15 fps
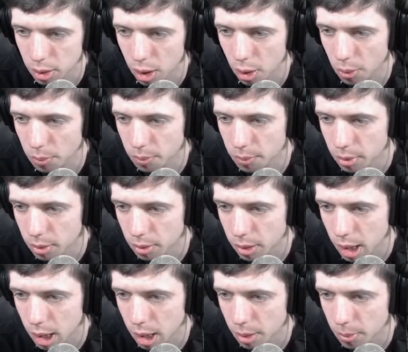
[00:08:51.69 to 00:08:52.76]
So
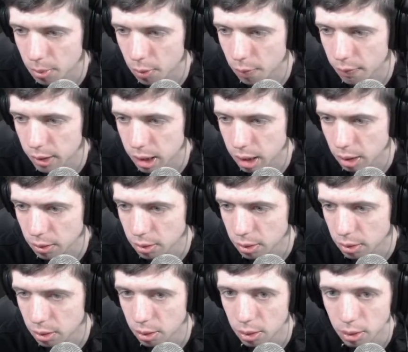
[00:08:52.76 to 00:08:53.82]
over here,
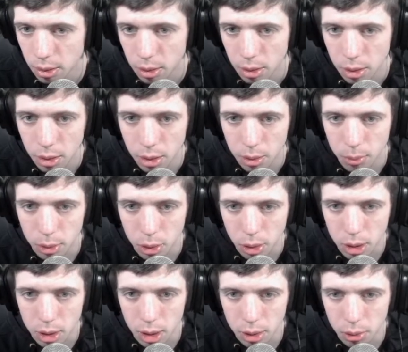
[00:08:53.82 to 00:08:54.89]
we're
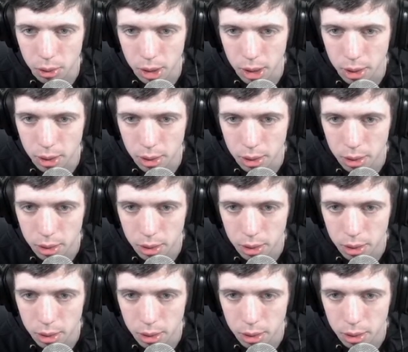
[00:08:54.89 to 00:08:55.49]
going to click on it